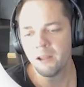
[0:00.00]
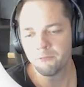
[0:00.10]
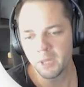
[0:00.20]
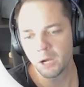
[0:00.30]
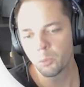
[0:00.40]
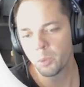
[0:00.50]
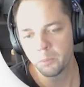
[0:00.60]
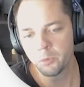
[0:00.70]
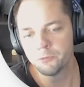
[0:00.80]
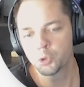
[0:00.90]
And from there, we
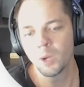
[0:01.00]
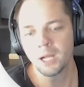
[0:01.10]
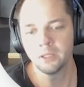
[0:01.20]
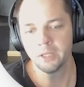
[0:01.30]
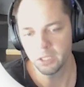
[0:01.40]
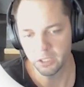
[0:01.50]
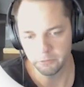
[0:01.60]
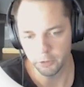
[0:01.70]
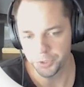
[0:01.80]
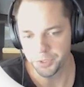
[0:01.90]
want to move directly into
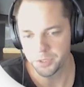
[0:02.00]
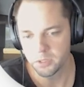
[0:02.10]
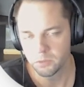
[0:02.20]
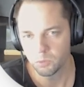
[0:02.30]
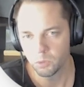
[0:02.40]
conversions.